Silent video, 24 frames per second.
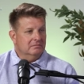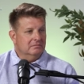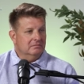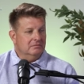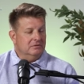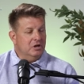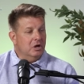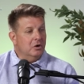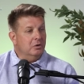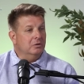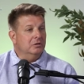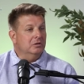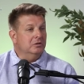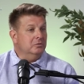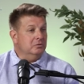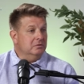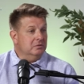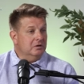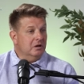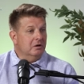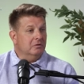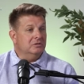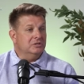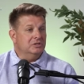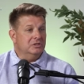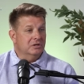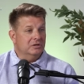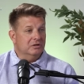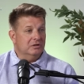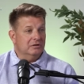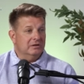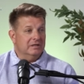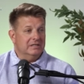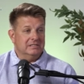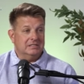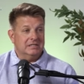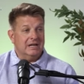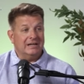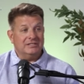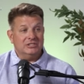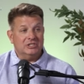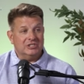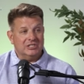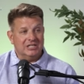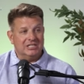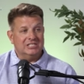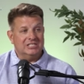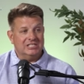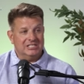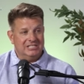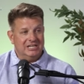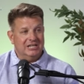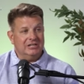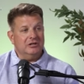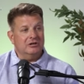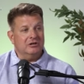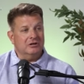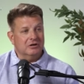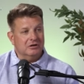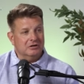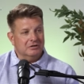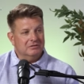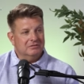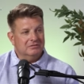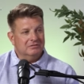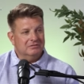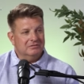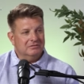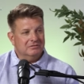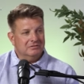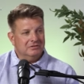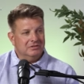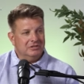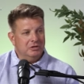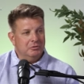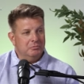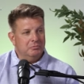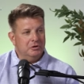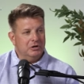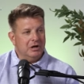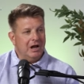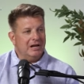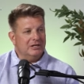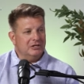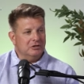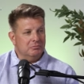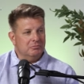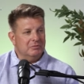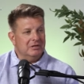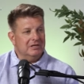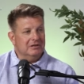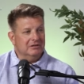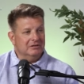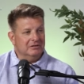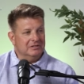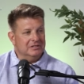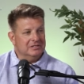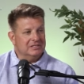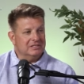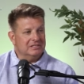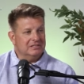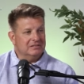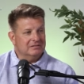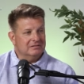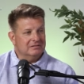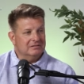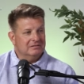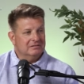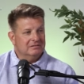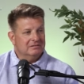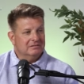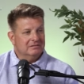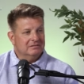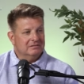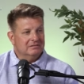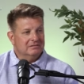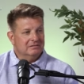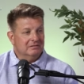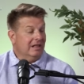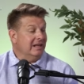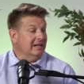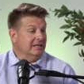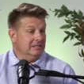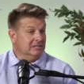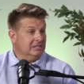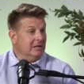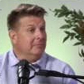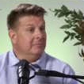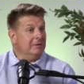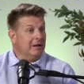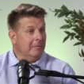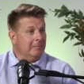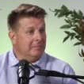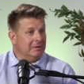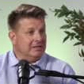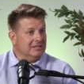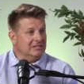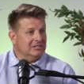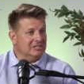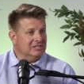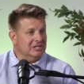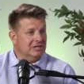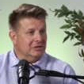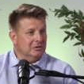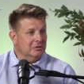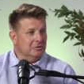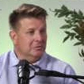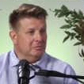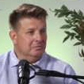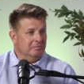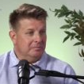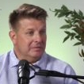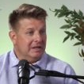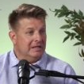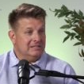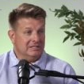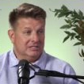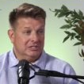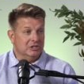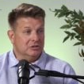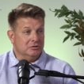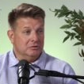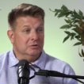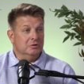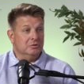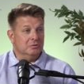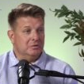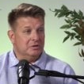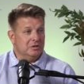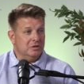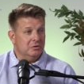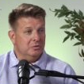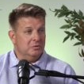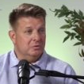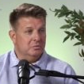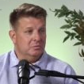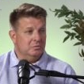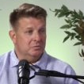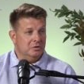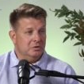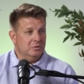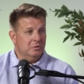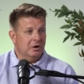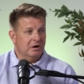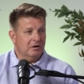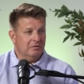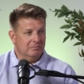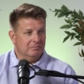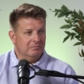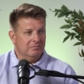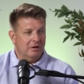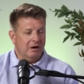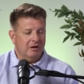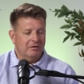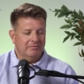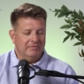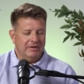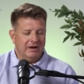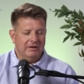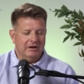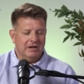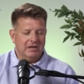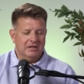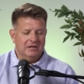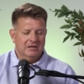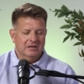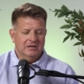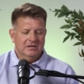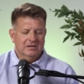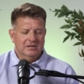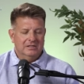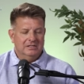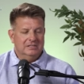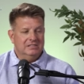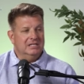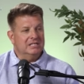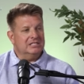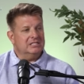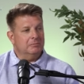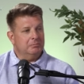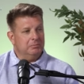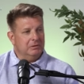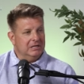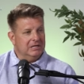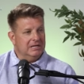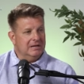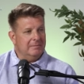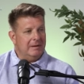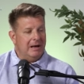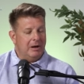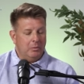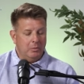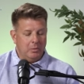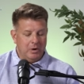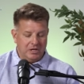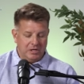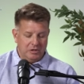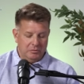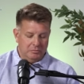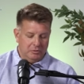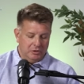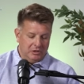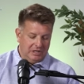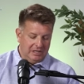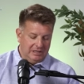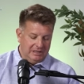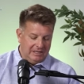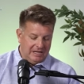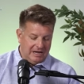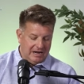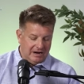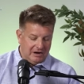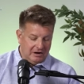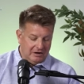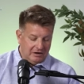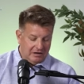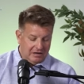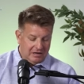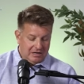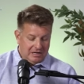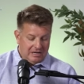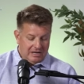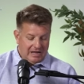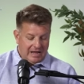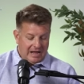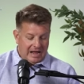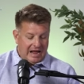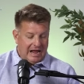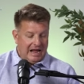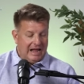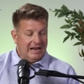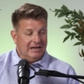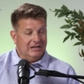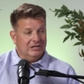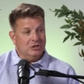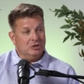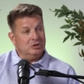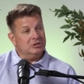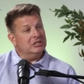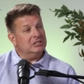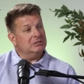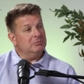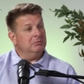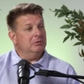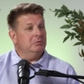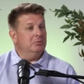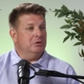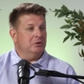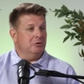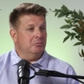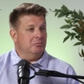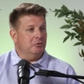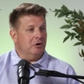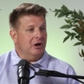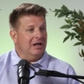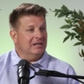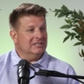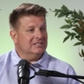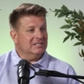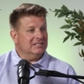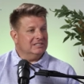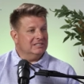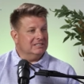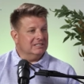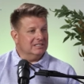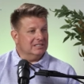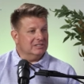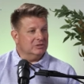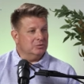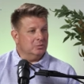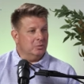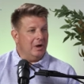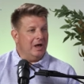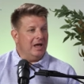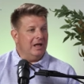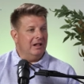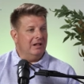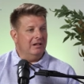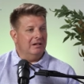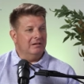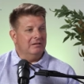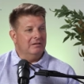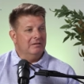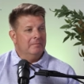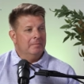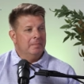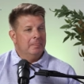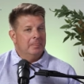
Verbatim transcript: no gluten, no sugar is not just a sticker you put on your meals like some companies do. It's the truth. You you mm-hmm. are are very disciplined about what you put in there and you're disciplined with your processes as well.